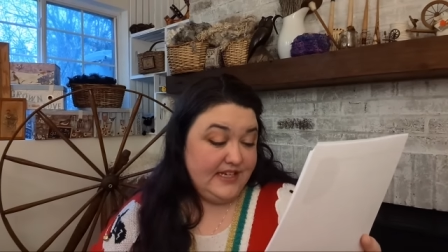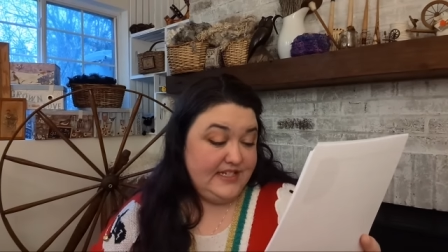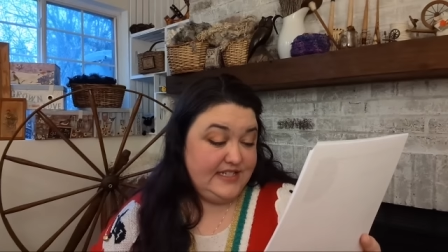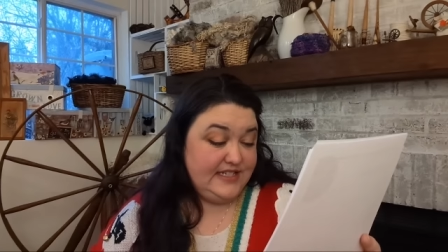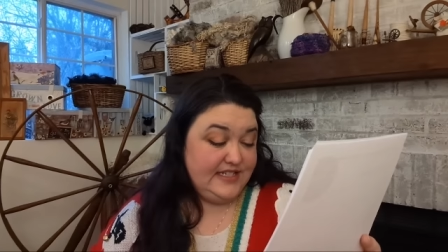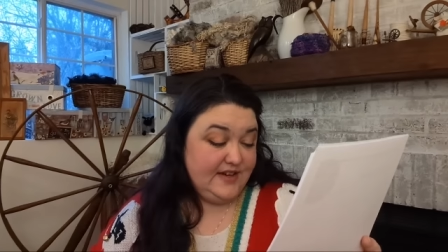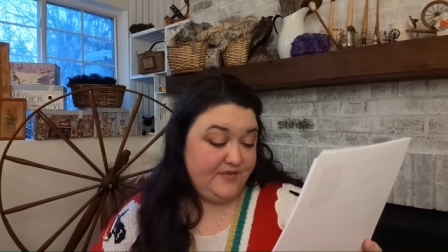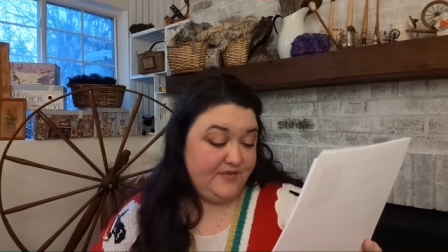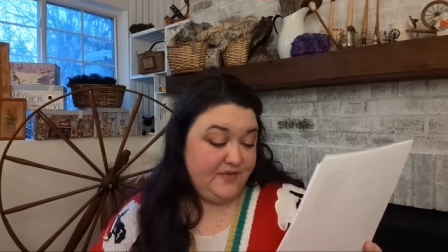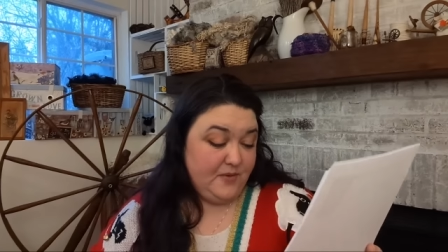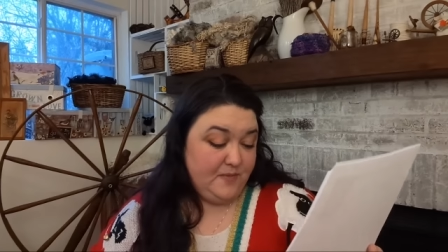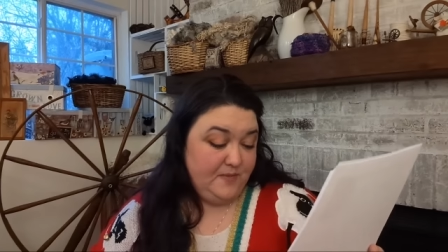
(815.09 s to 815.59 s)

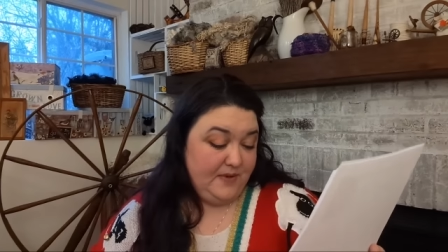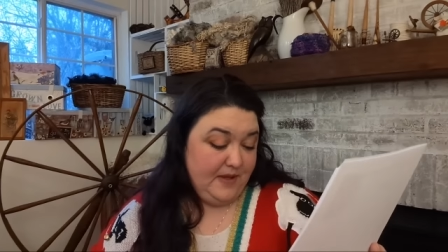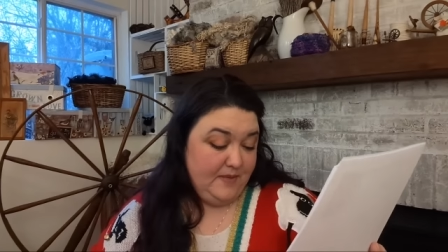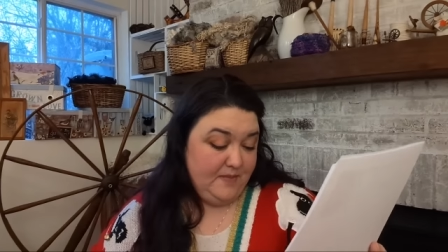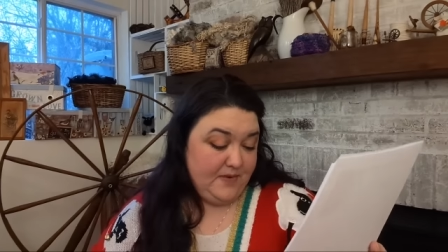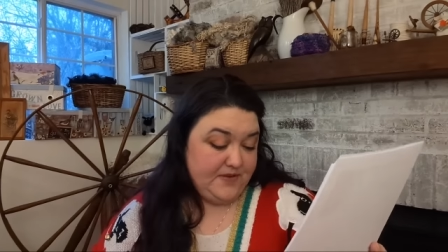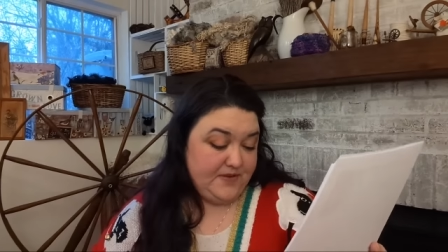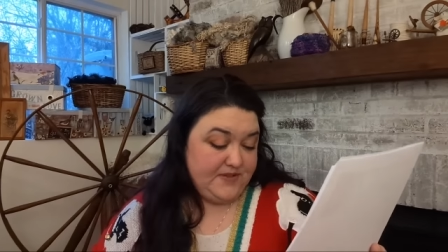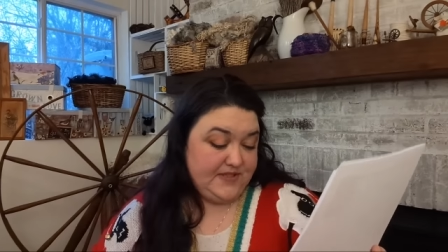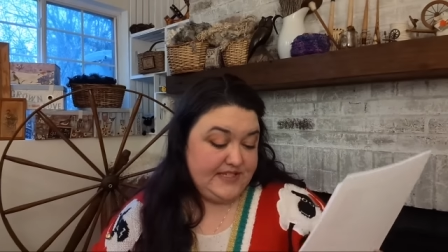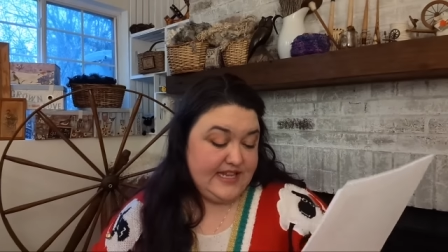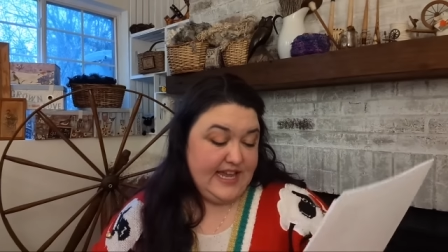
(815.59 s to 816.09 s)
different
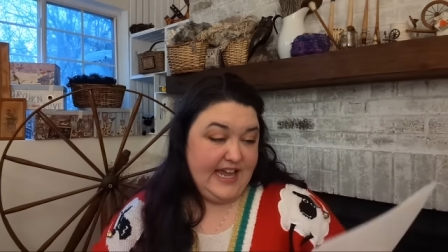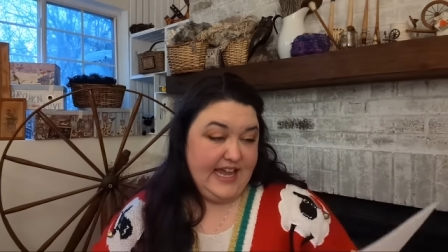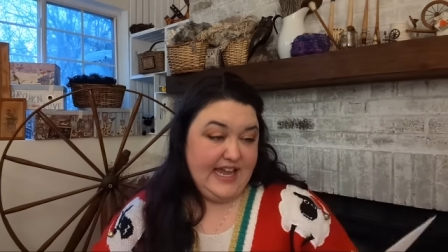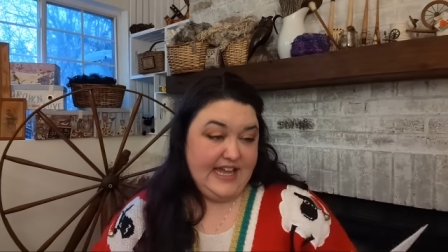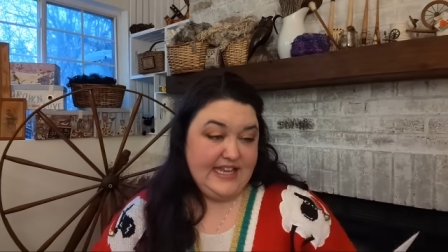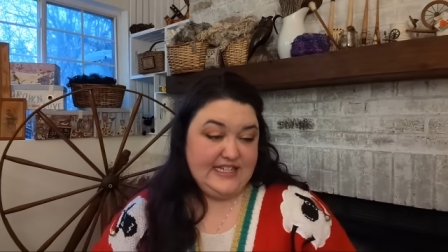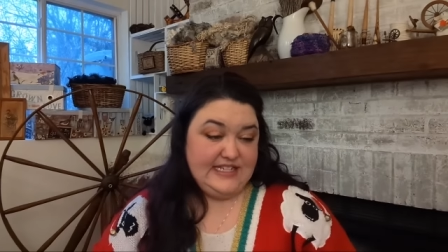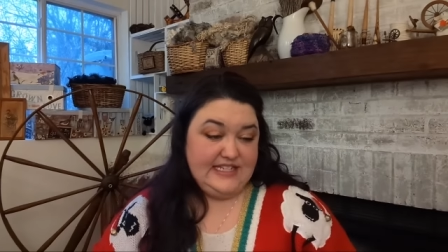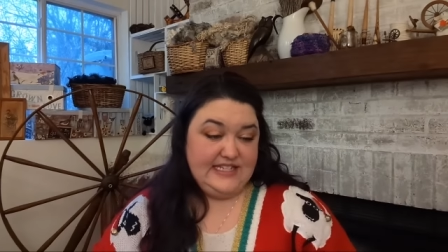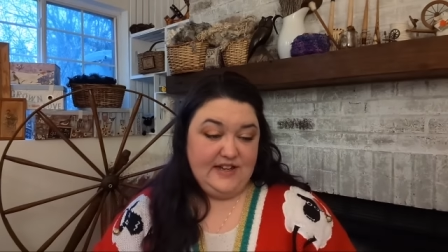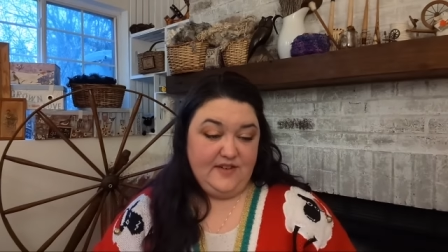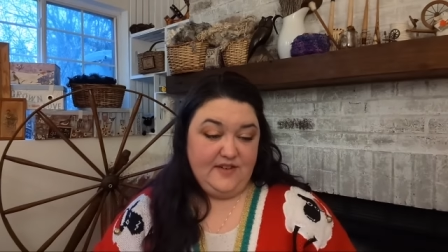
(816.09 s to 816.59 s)
people say
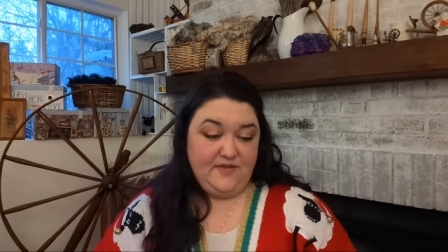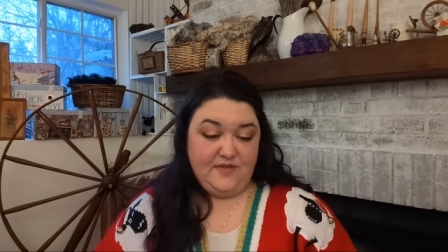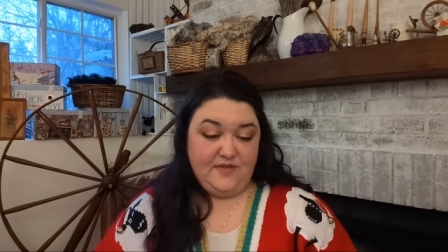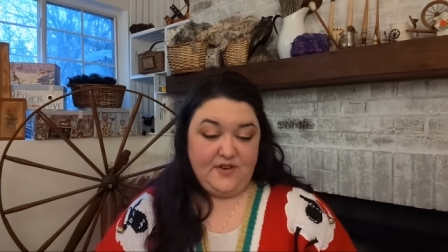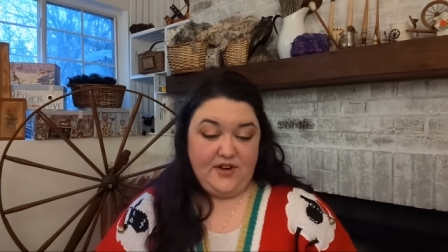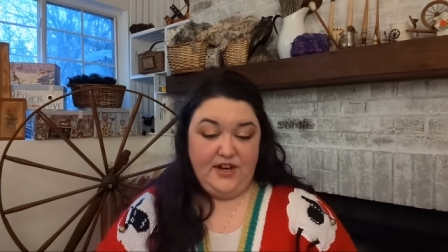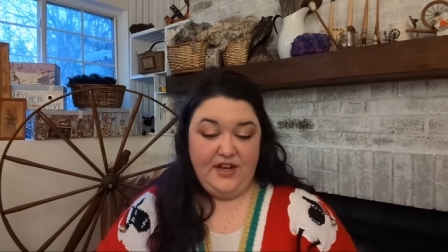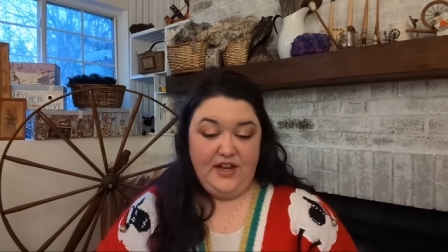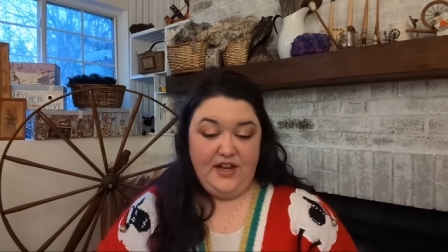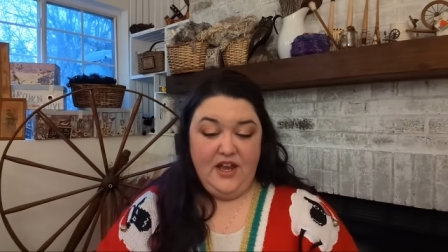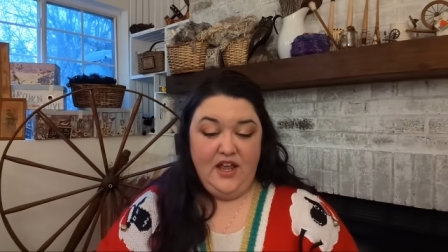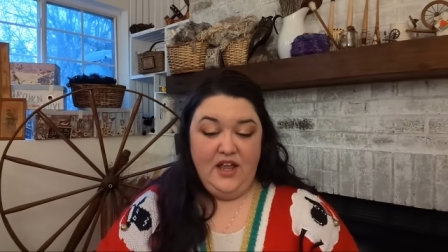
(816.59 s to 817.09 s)
it
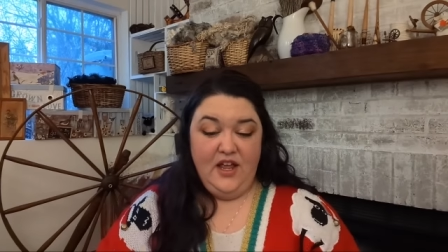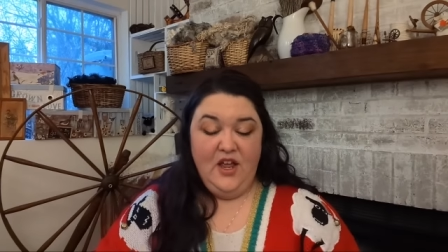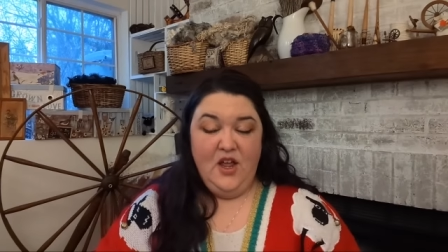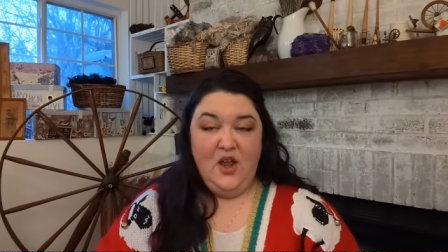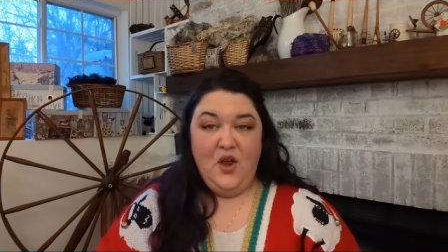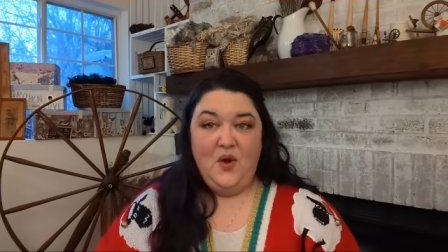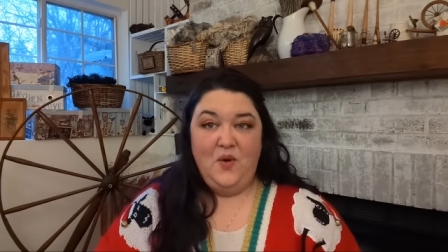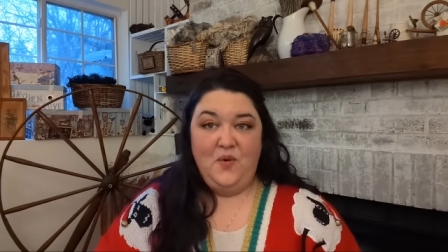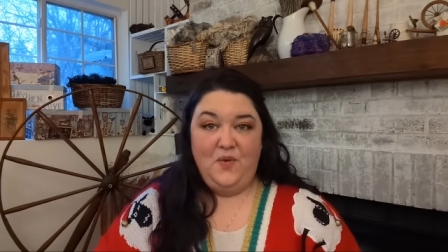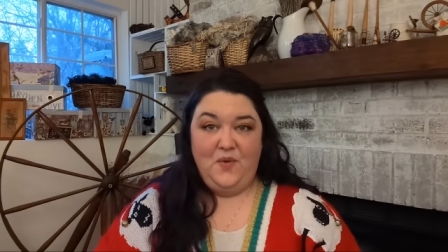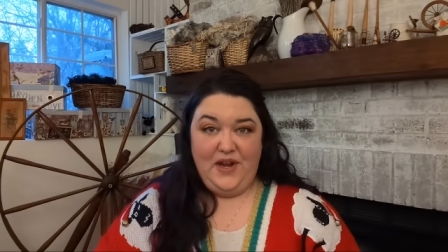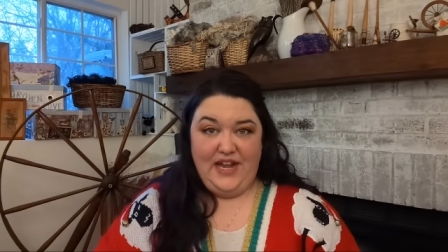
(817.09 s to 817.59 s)
different
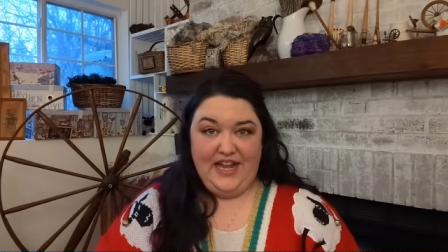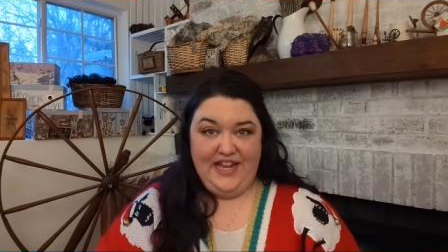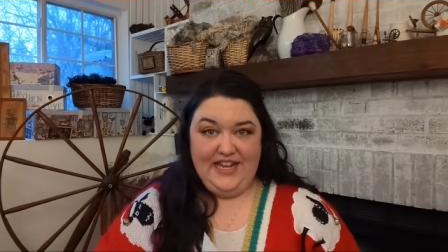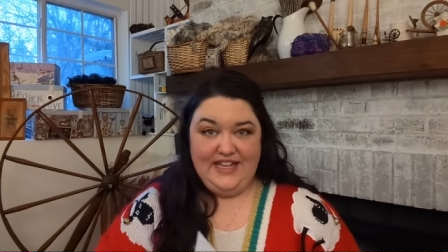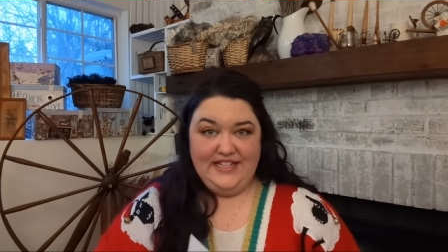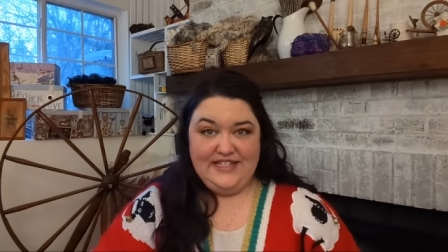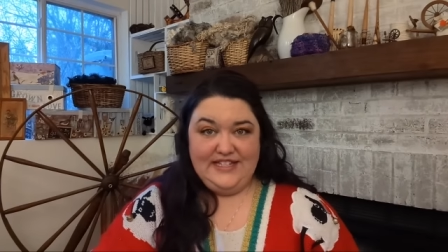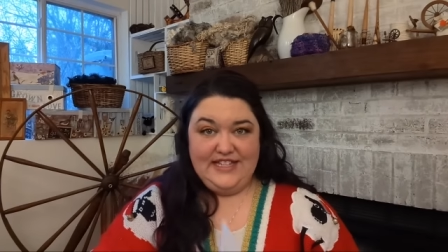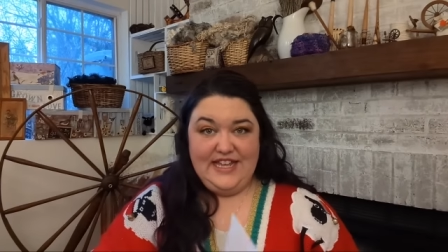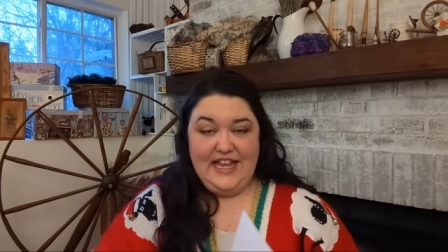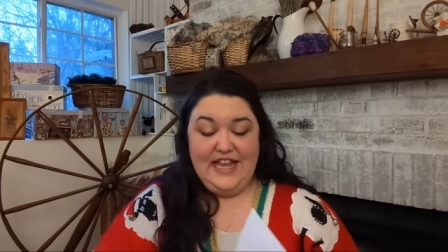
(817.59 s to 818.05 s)
ways.